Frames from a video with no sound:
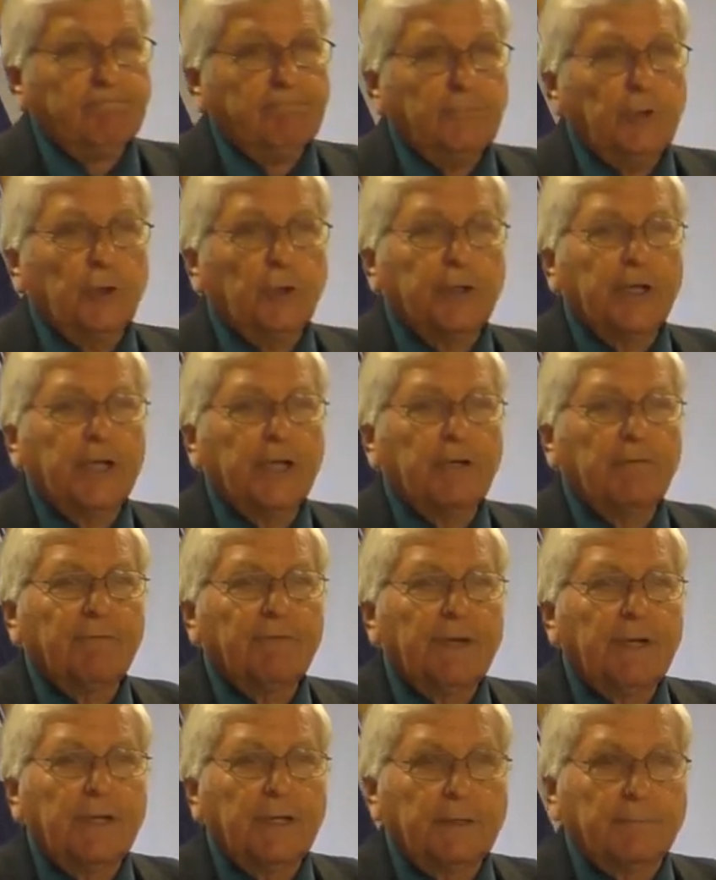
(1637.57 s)
you'll get
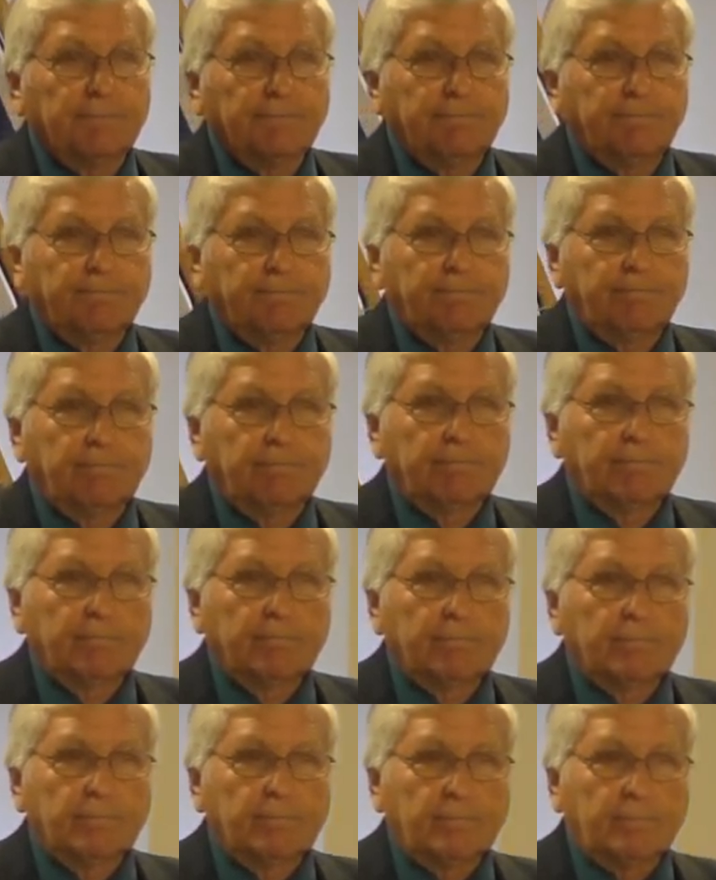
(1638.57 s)
defeated
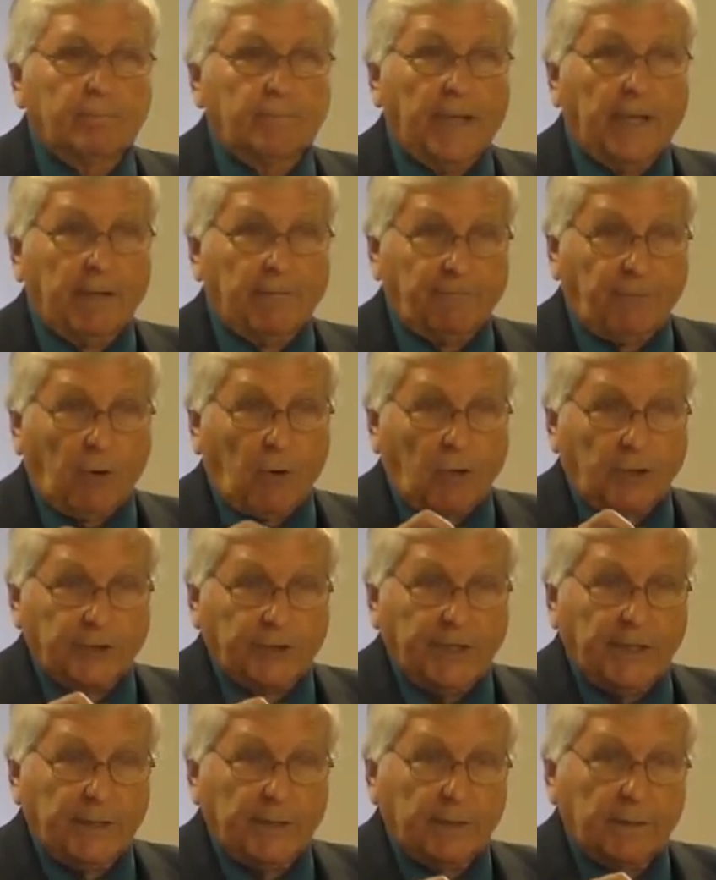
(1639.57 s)
as far as
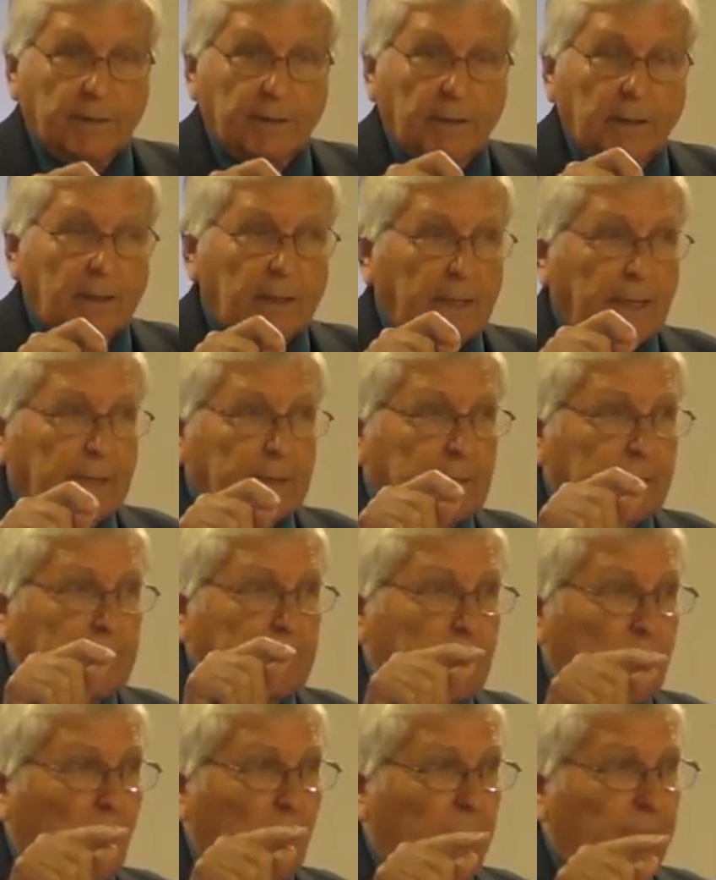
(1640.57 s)
getting elected
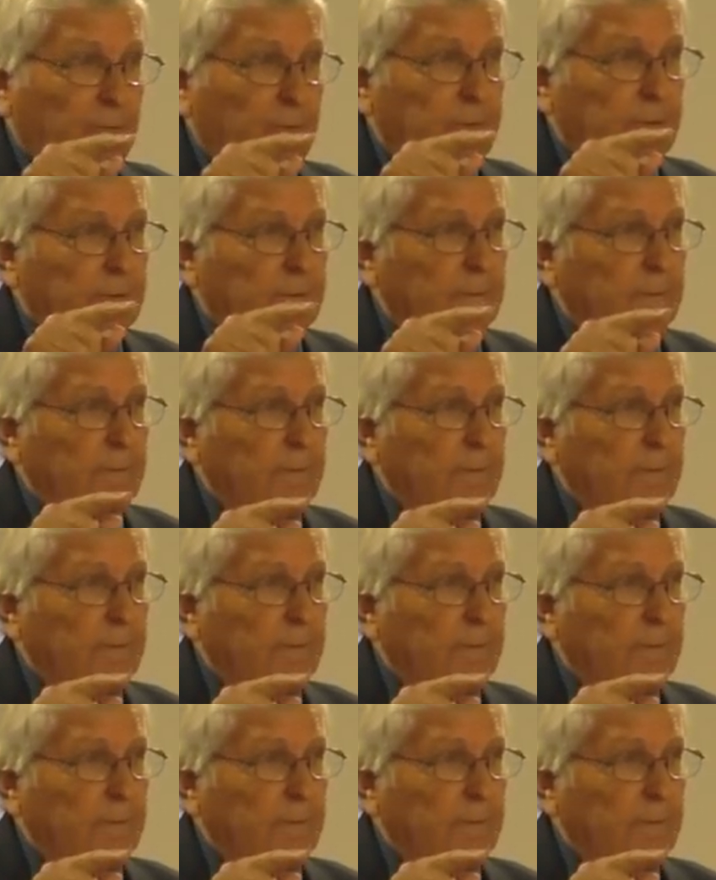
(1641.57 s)
to office.